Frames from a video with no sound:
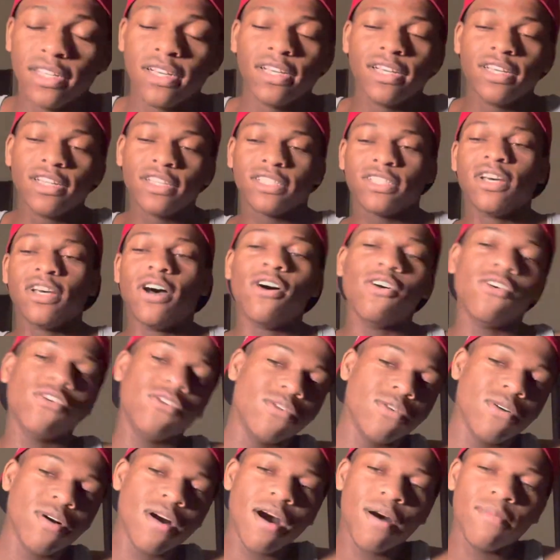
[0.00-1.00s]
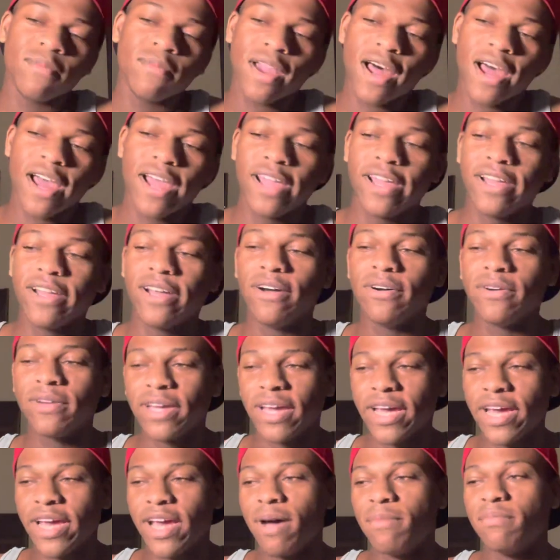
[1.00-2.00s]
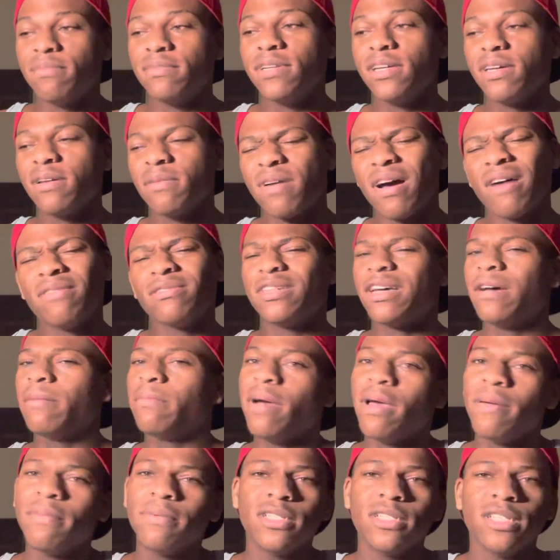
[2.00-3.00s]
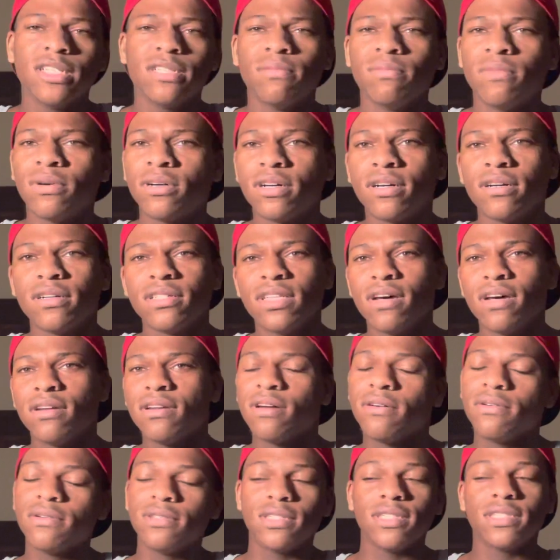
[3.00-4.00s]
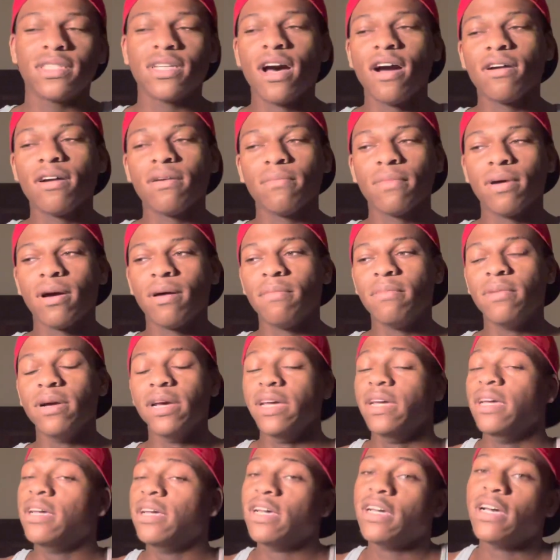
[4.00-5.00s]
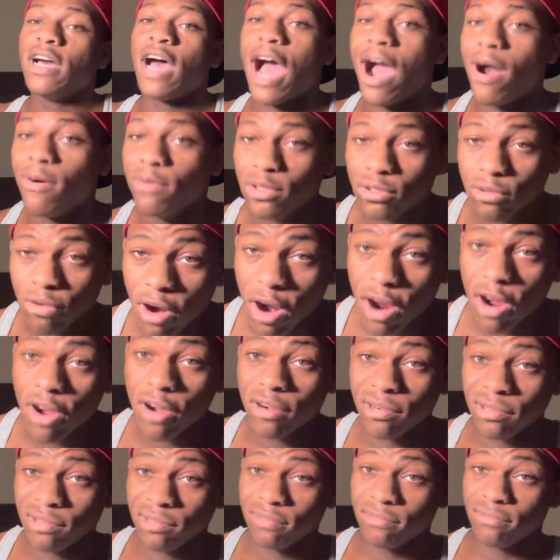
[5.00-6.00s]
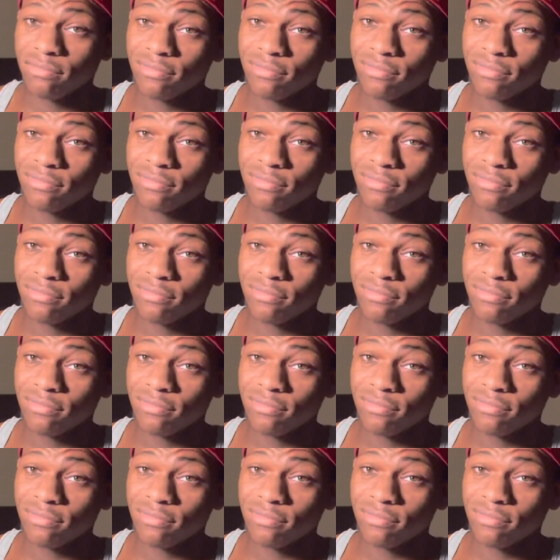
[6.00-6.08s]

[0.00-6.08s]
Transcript: So I'm like, okay, I was like, maybe just moms don't know what she's talking about, but I was wrong.